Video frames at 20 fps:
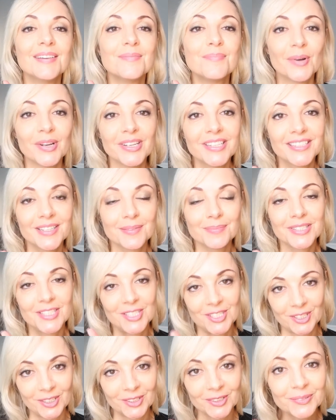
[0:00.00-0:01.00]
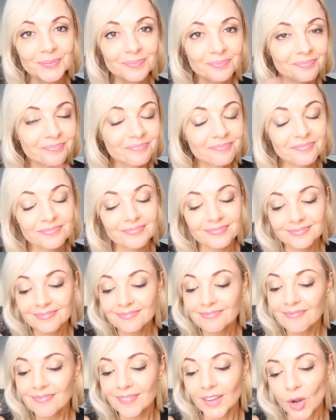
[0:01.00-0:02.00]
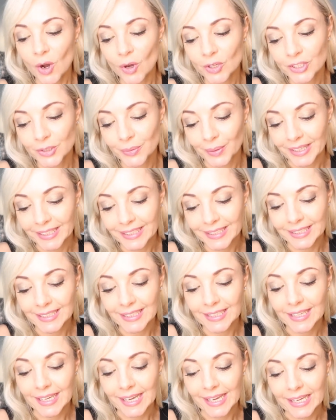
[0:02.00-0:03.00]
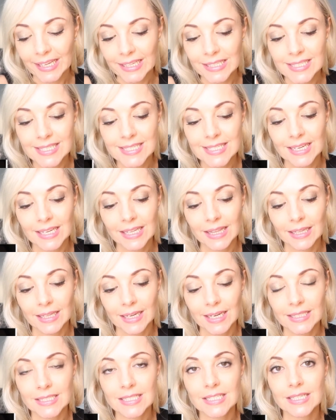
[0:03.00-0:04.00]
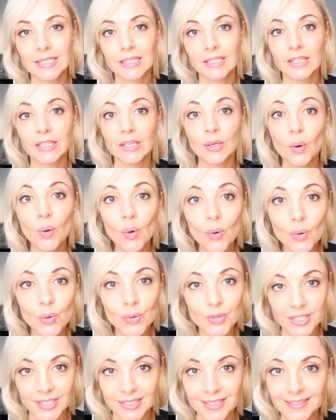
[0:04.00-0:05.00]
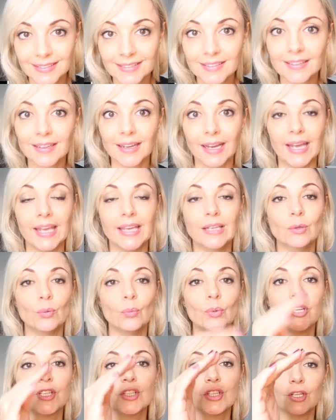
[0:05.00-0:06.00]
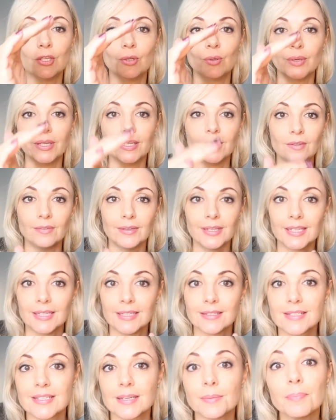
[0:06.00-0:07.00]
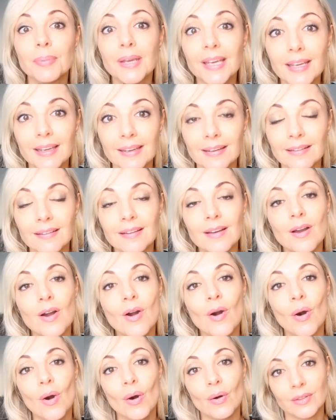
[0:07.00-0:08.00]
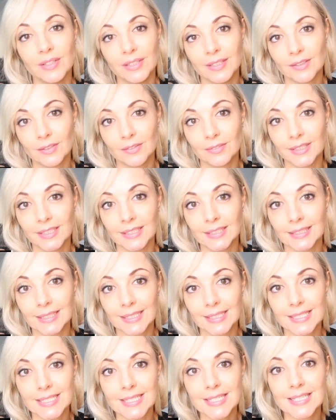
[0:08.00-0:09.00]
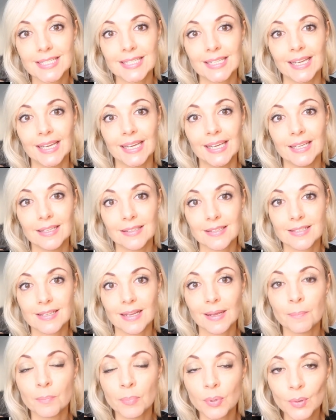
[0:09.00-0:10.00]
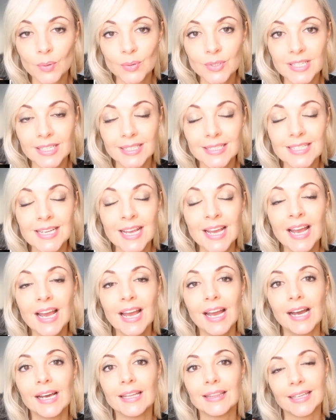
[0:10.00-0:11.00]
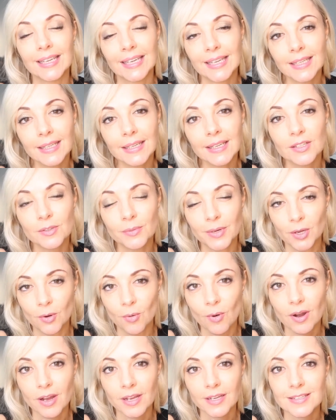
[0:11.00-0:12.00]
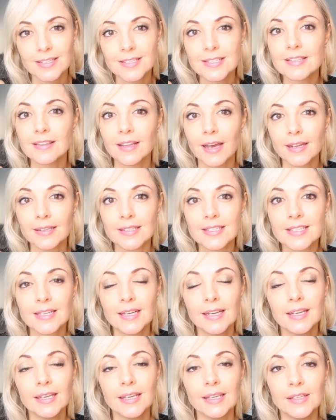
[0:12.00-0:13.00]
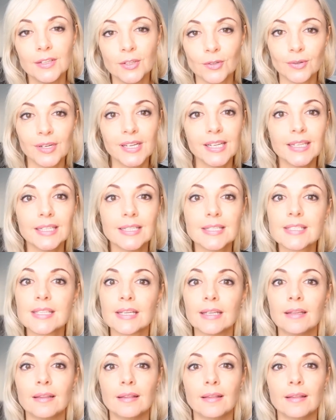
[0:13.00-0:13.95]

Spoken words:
Point number 2 on your INCI is that the order in which your ingredients appear on the ingredient list is important, and the INCI requires that ingredients